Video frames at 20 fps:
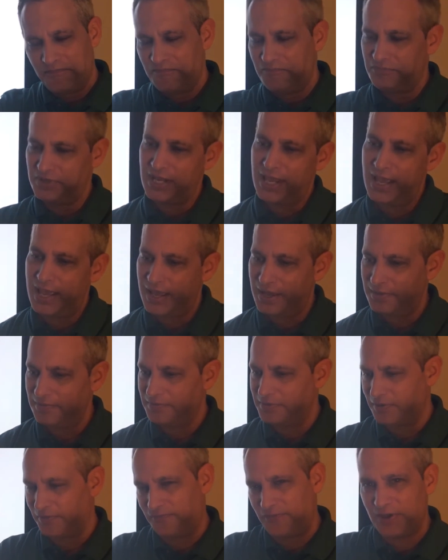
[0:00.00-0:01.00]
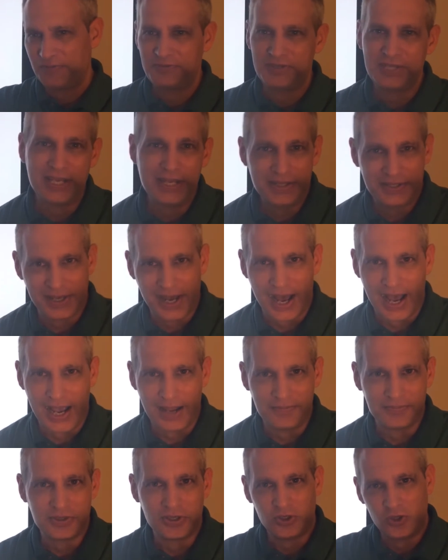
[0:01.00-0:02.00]
10 to 15
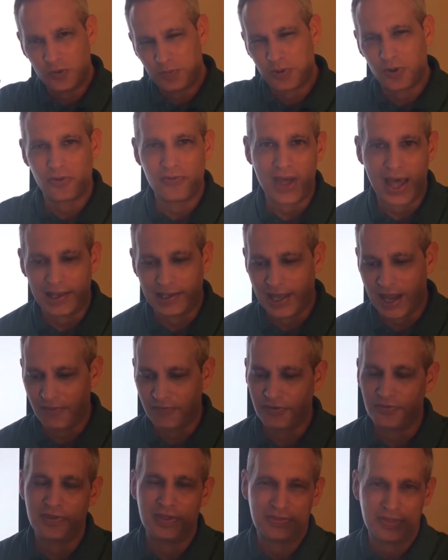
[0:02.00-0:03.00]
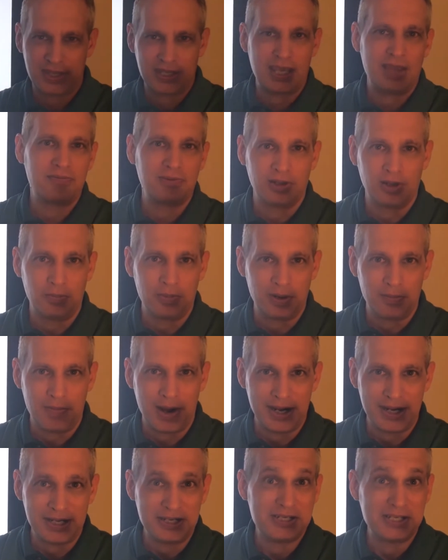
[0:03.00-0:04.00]
times that you pull that lever that they gave a little bit of
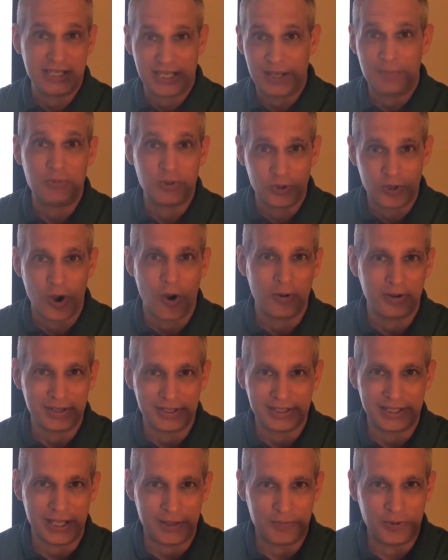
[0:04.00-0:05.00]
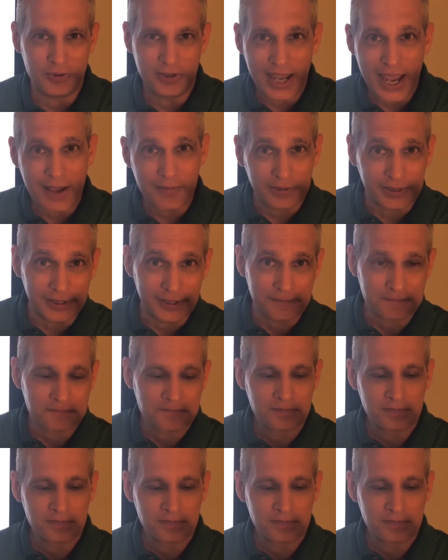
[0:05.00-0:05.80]
money to keep you going and keep you gambling.